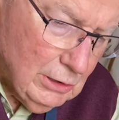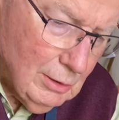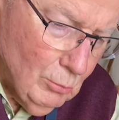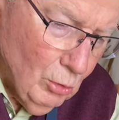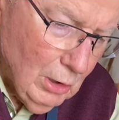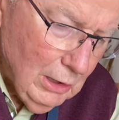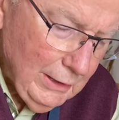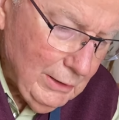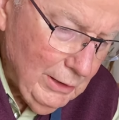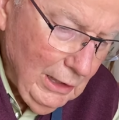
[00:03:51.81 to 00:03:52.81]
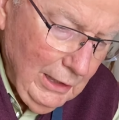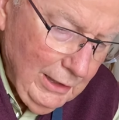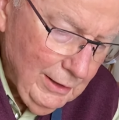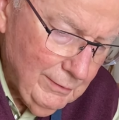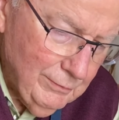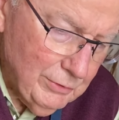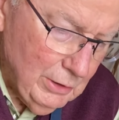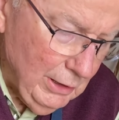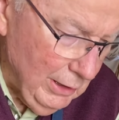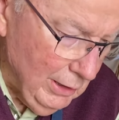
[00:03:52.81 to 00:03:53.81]
are more like knives
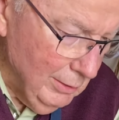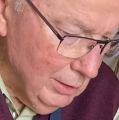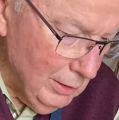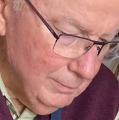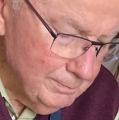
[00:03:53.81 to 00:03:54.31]
and